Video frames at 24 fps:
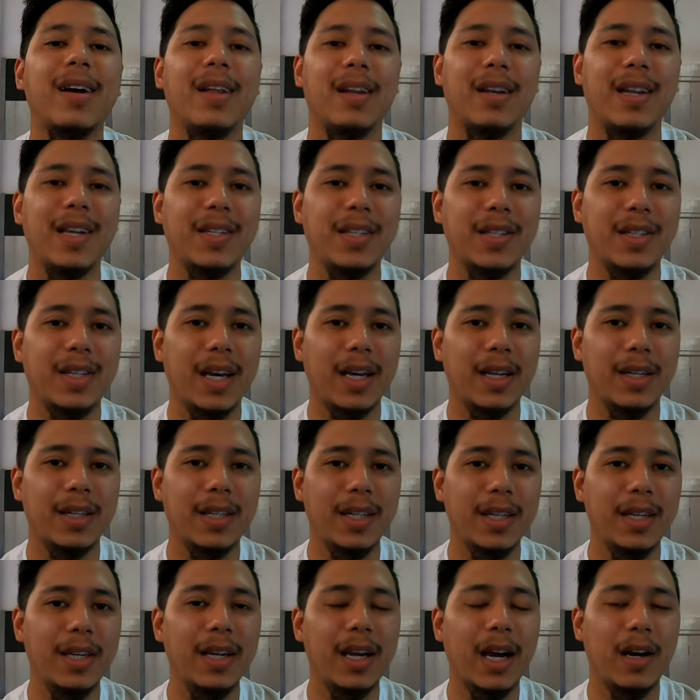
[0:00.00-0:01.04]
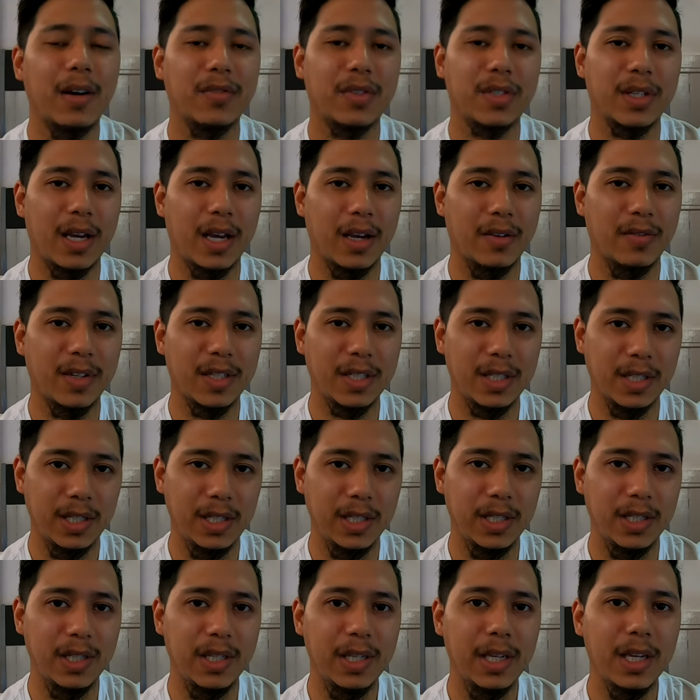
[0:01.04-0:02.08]
Later that day, after having
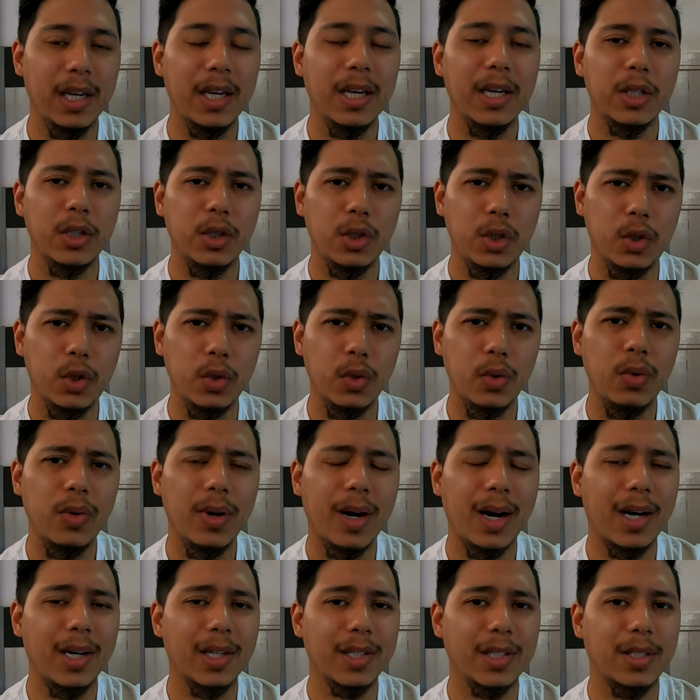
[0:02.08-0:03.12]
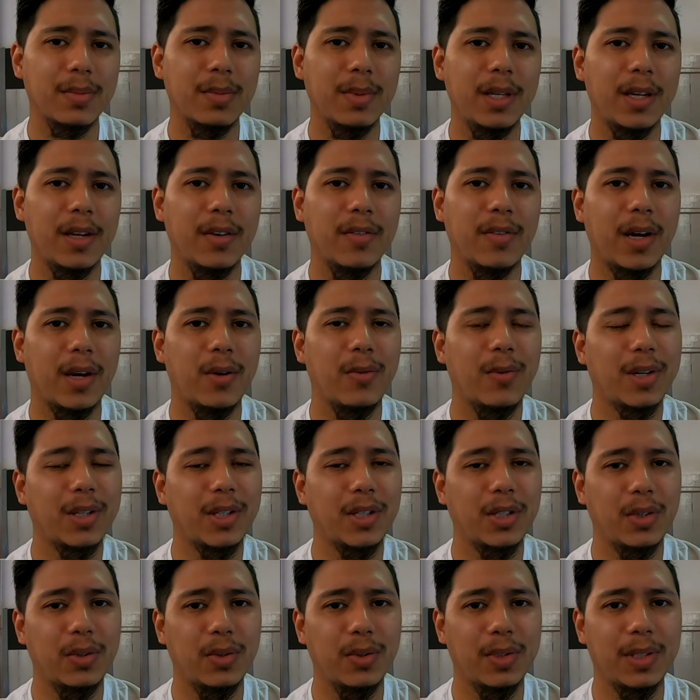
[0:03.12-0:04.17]
tea, Ju asked me if I
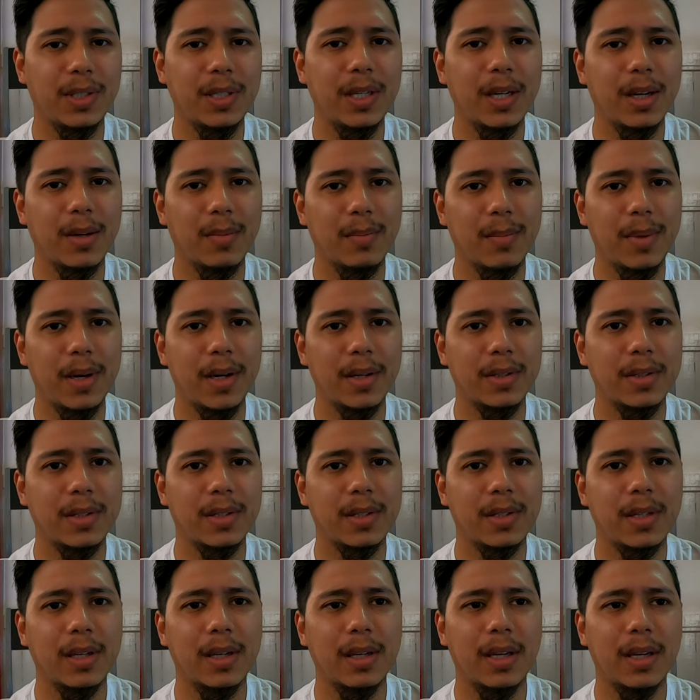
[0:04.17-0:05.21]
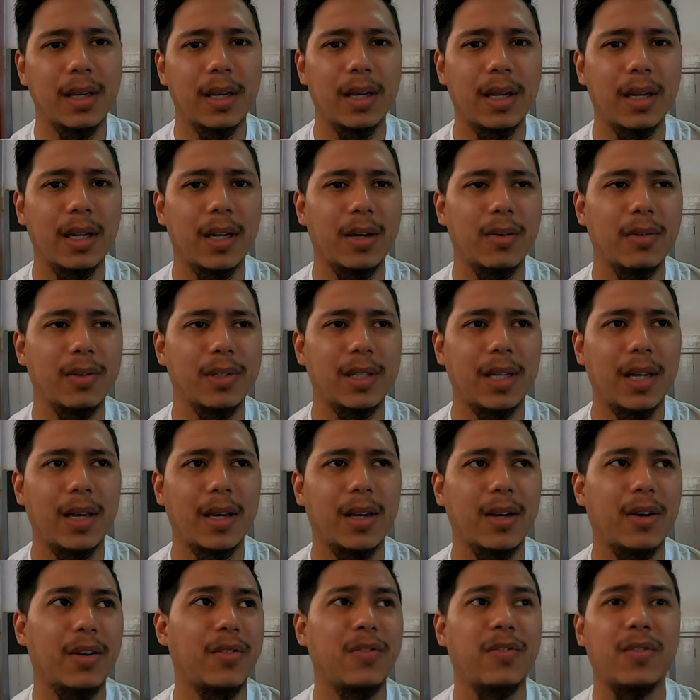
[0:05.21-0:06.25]
wanted to see her pets, and I was
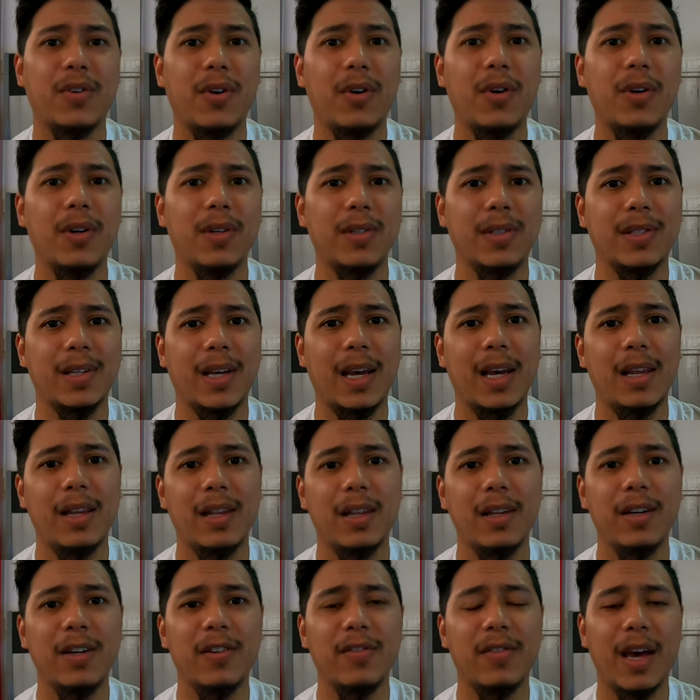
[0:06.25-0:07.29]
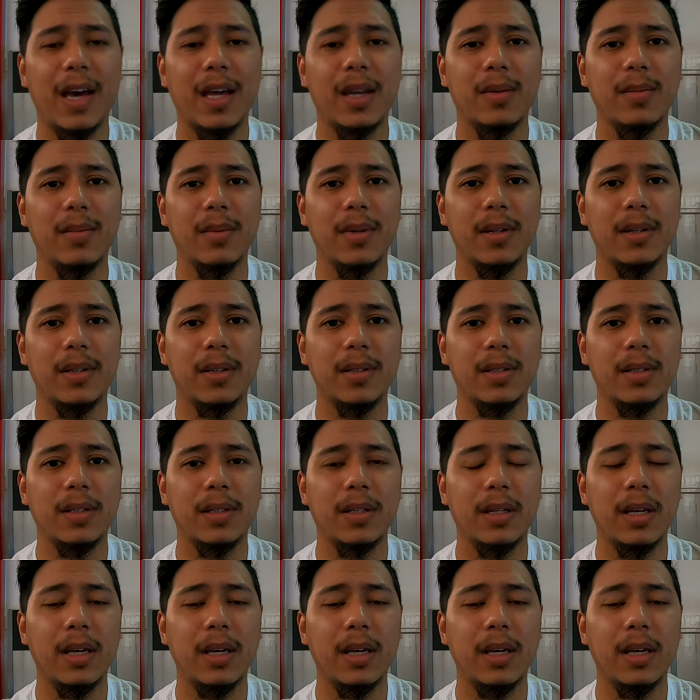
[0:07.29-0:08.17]
like, of course, I love animals.